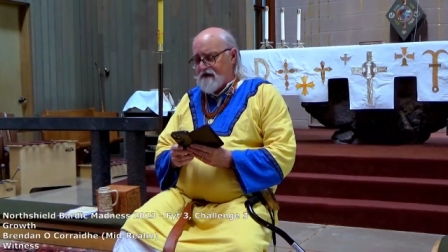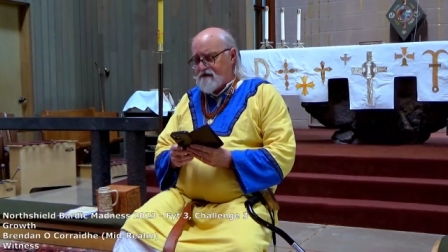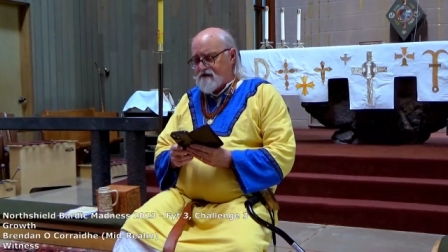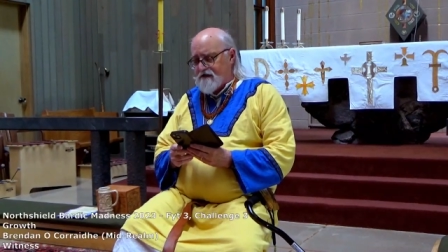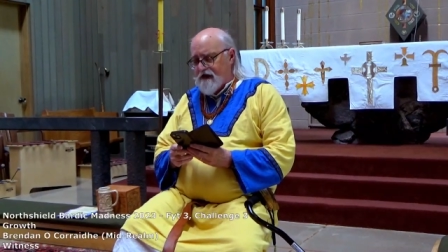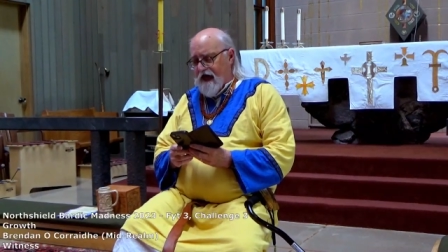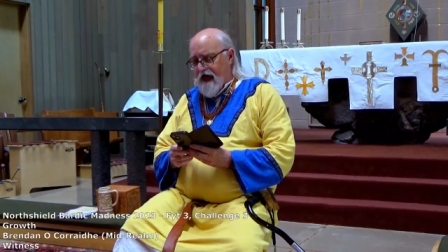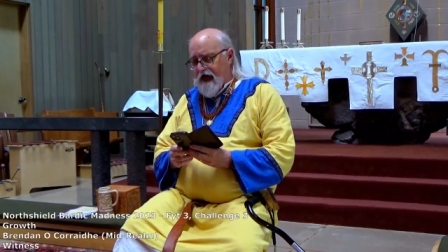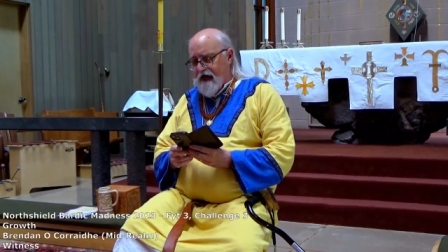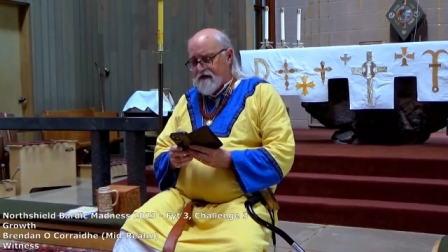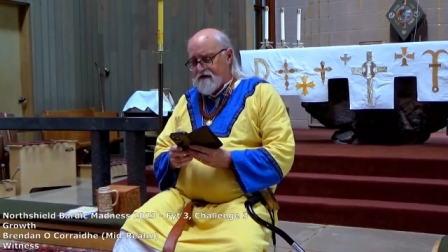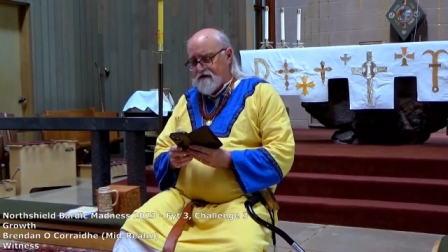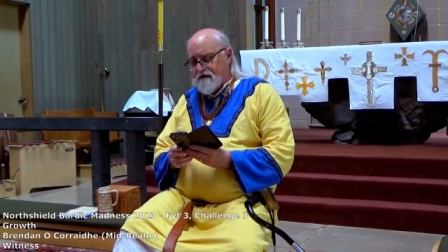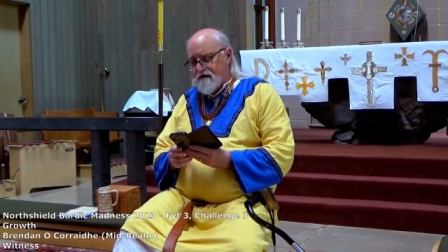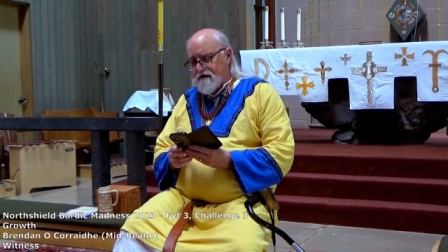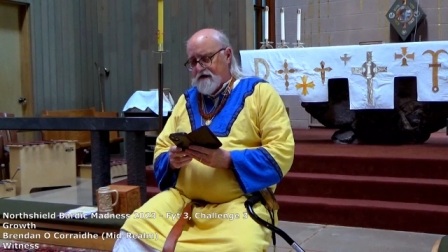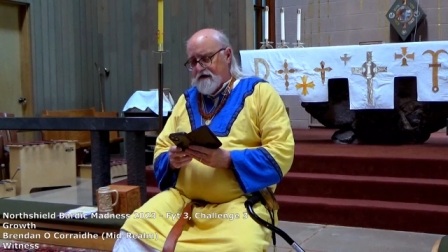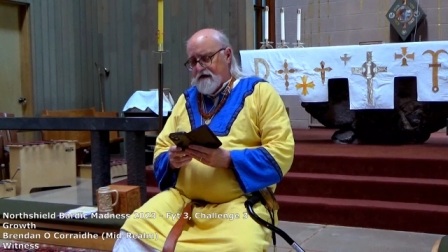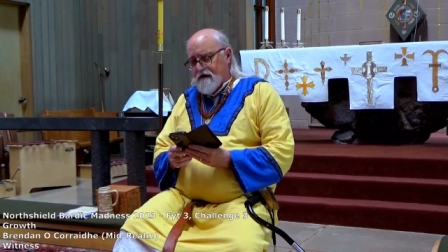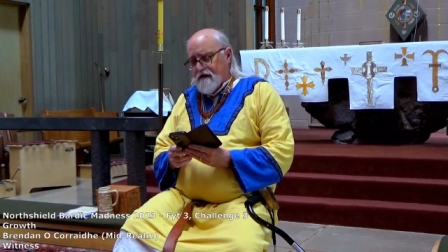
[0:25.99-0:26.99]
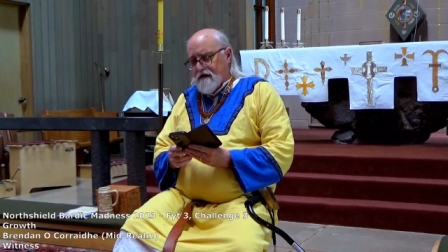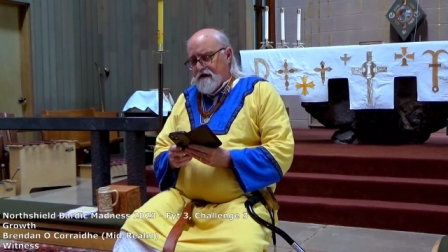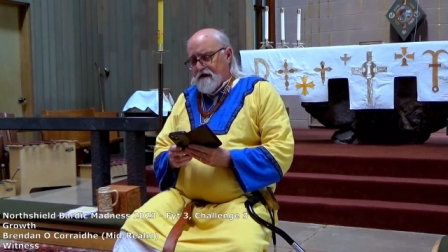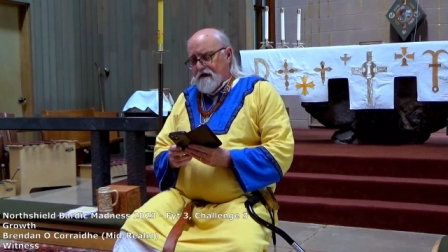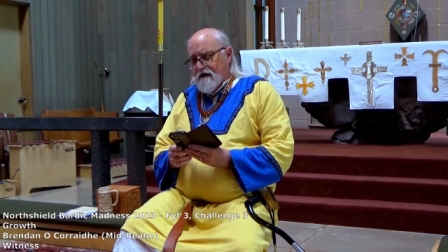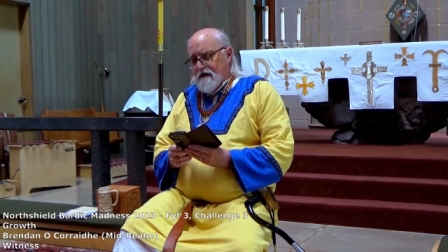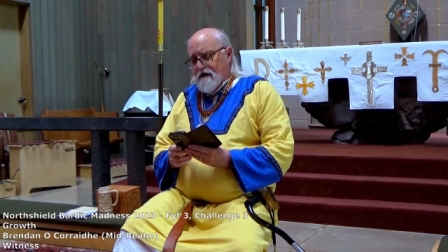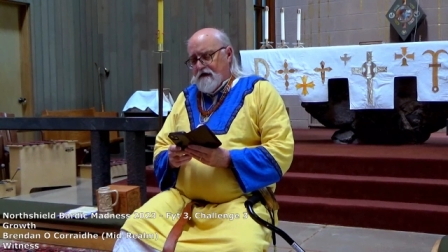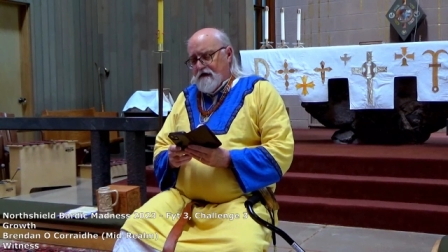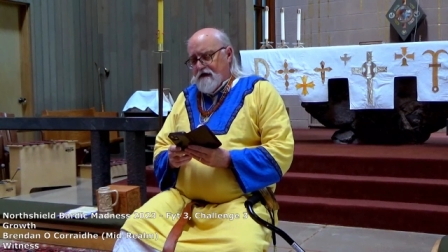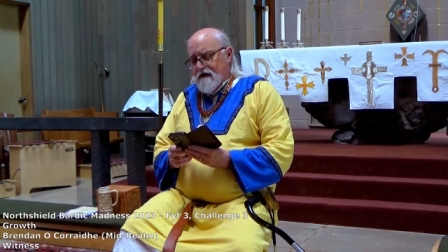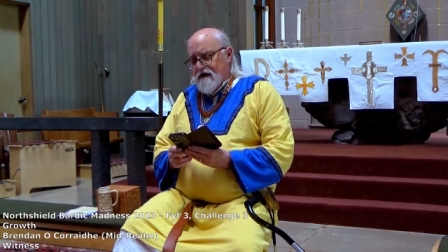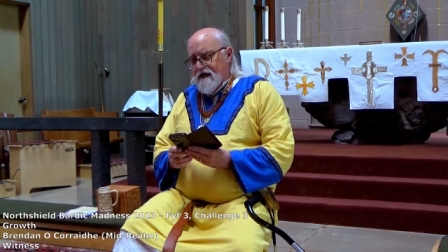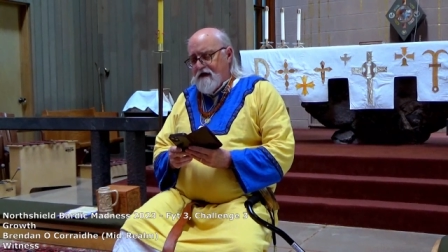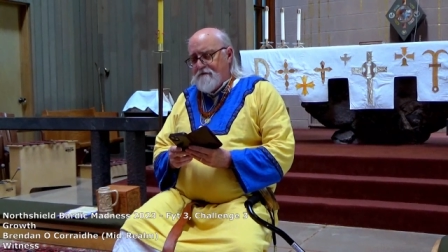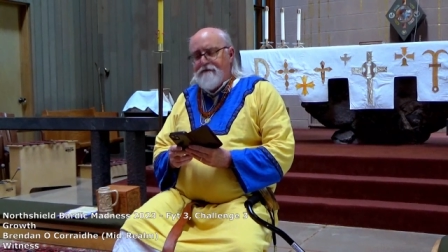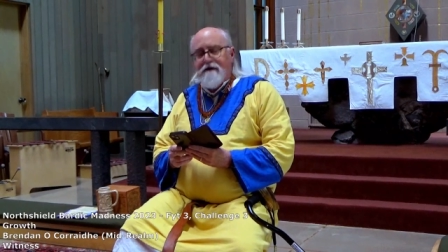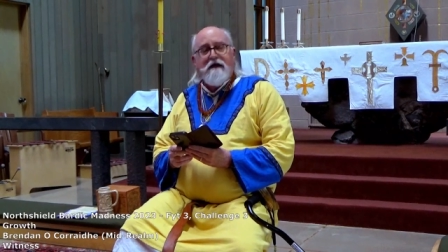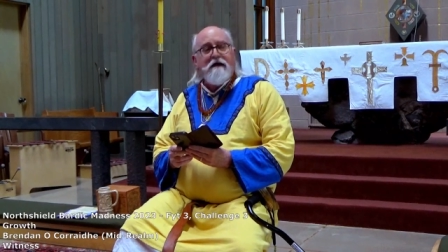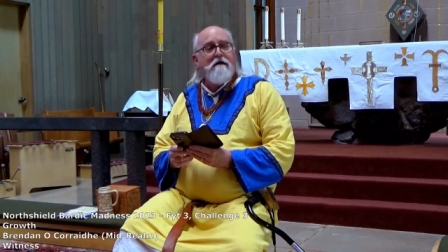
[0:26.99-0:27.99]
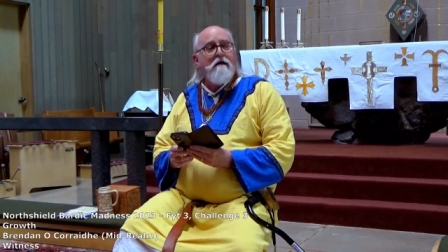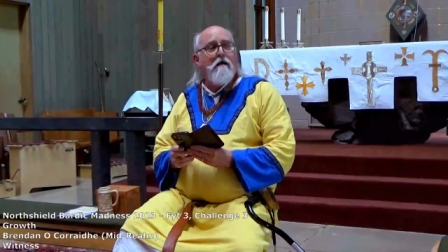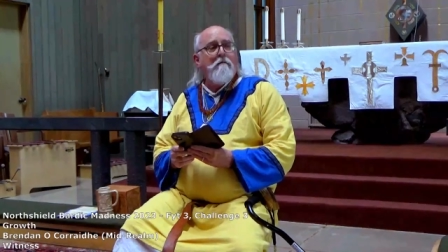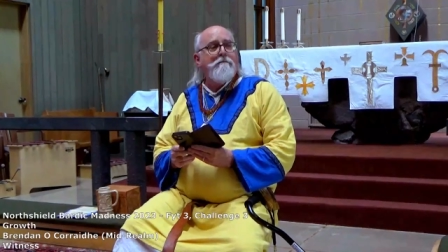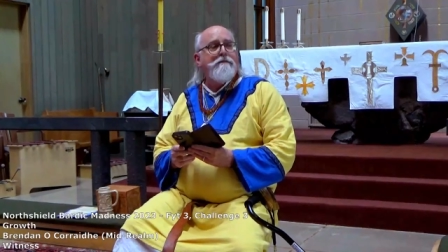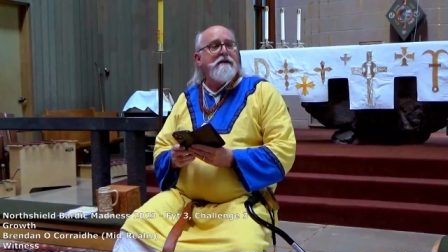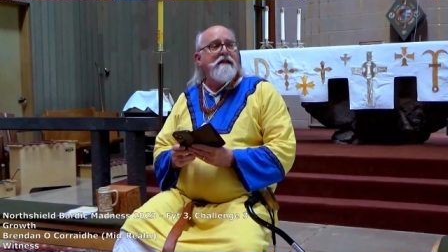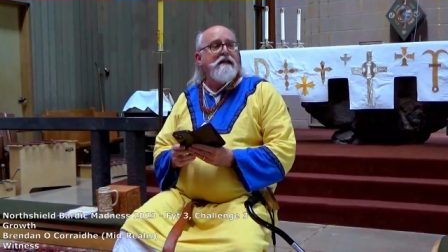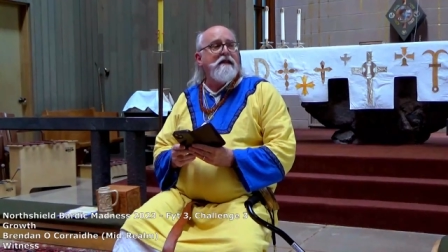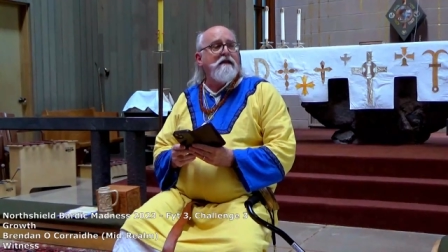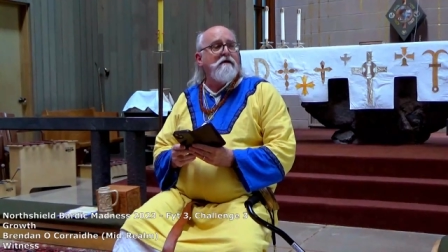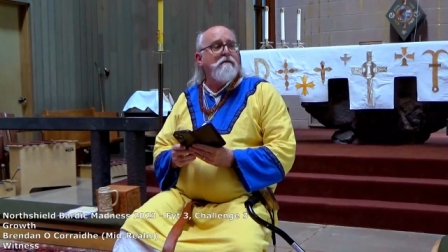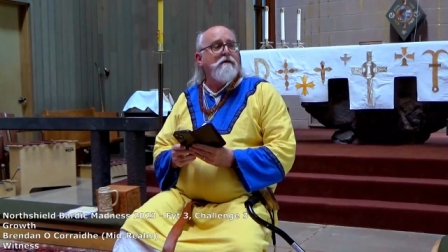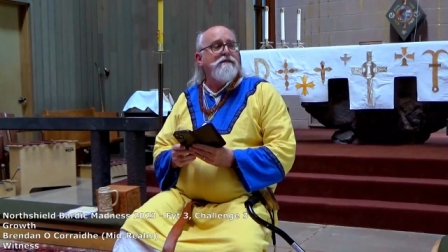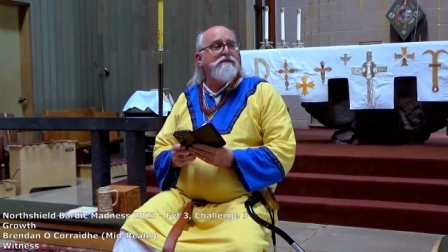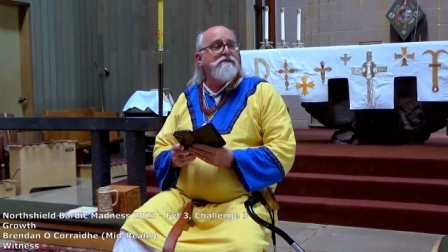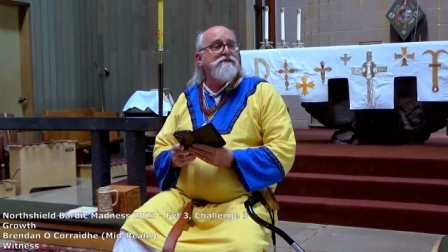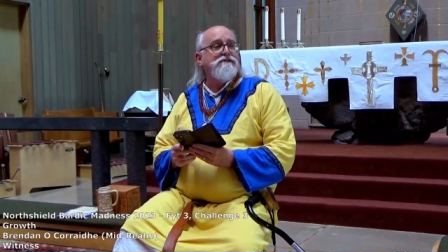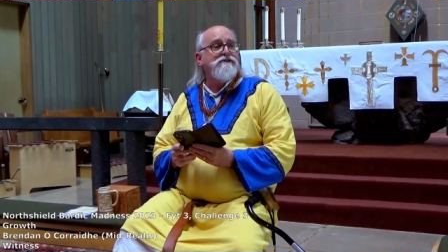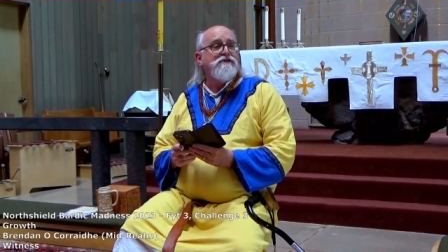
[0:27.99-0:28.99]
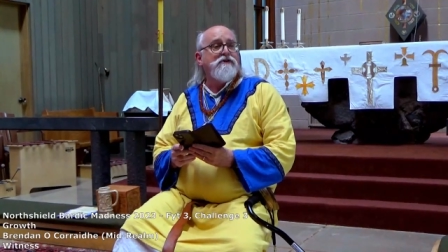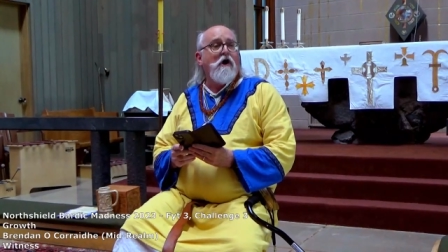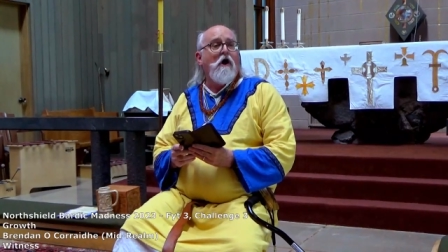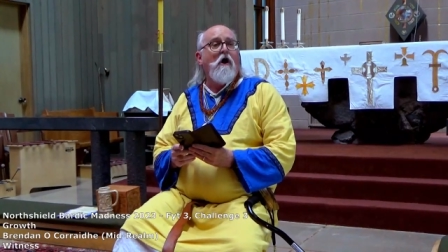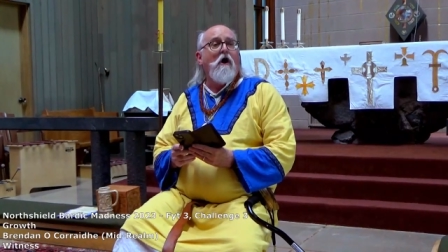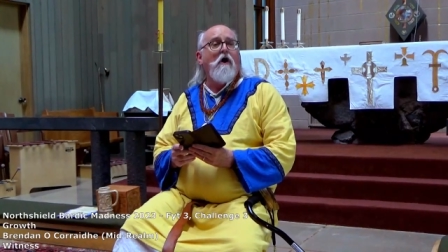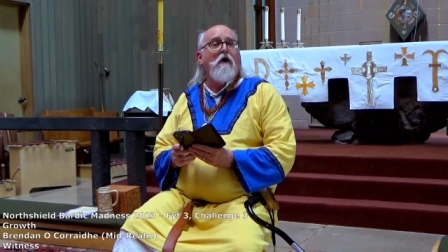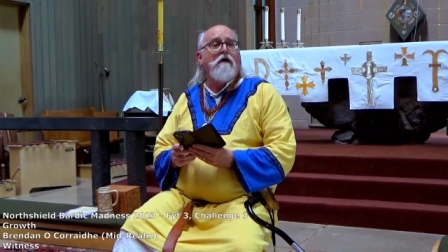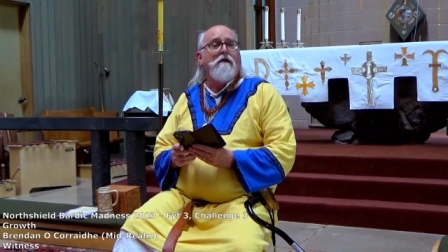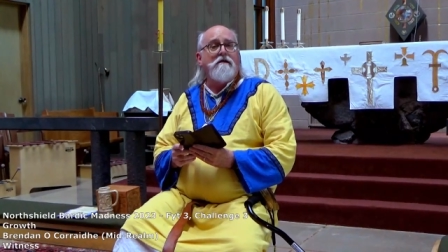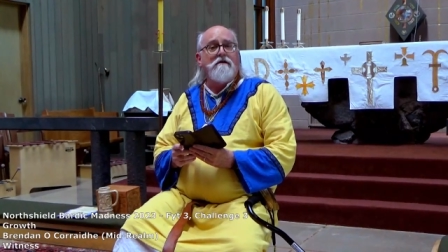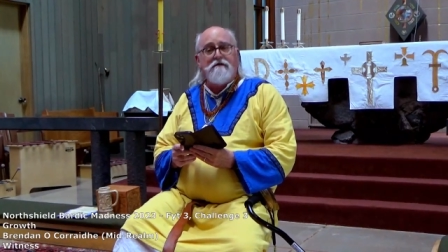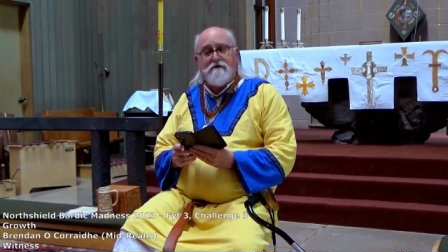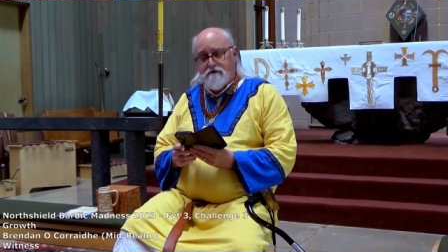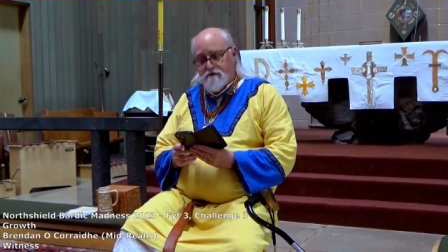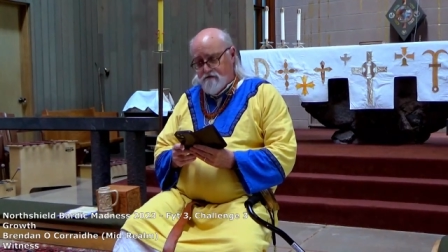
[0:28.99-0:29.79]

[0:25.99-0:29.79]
sat, keeping company with a scald